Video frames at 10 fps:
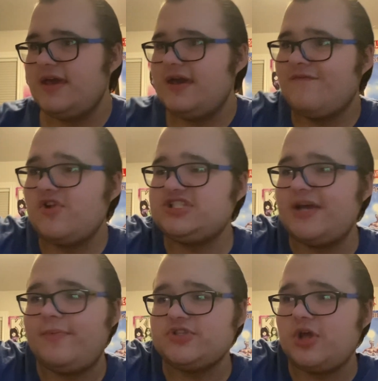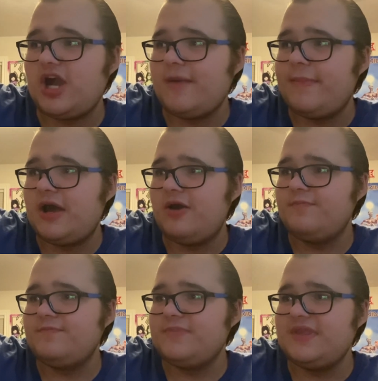First up, we'll talk about
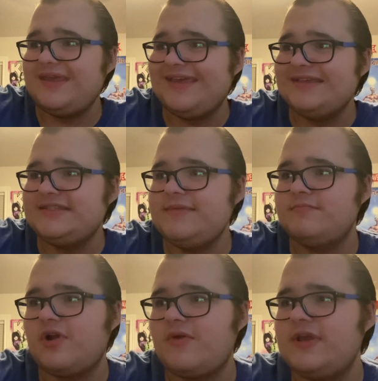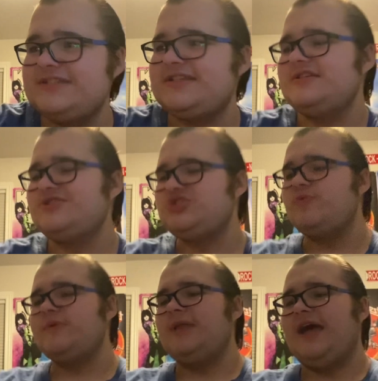is the Murray's
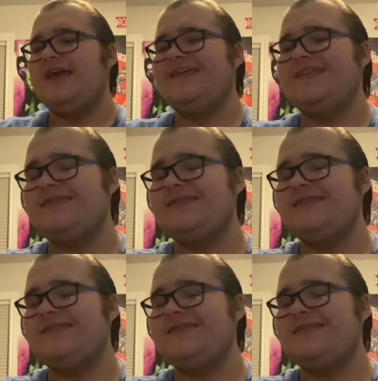Super Light.